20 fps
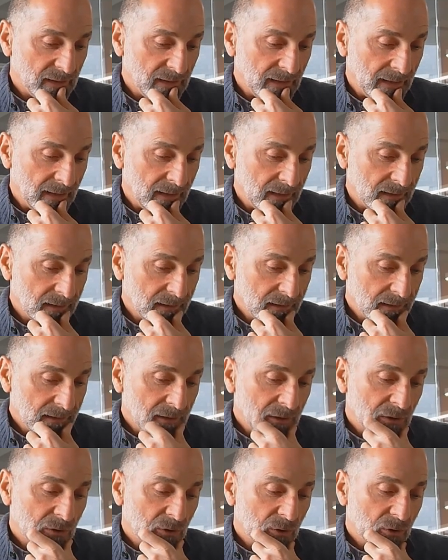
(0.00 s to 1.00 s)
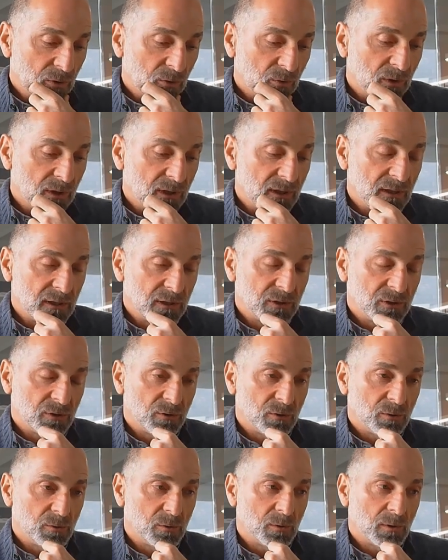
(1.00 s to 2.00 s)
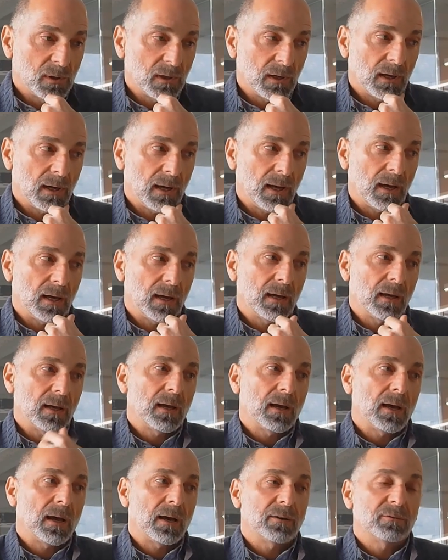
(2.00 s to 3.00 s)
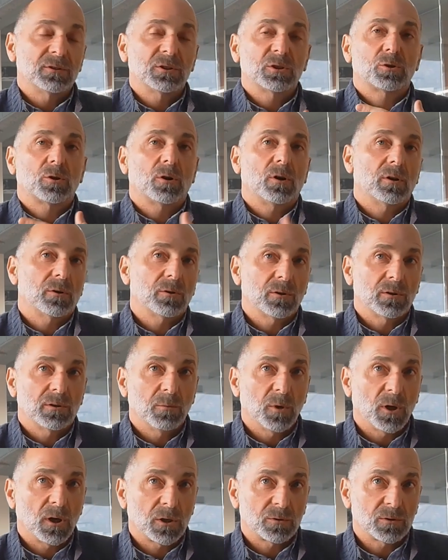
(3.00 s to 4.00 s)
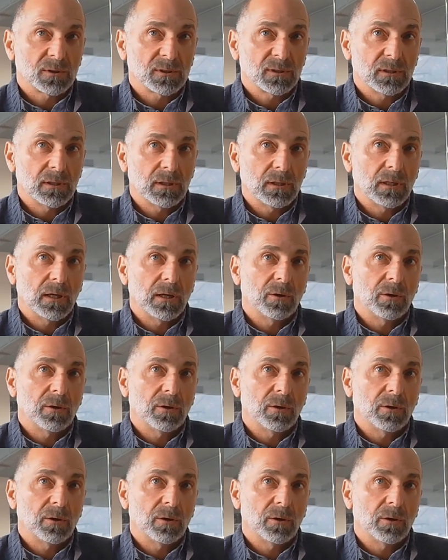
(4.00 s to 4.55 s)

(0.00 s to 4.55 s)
that, we need to have stronger democracy.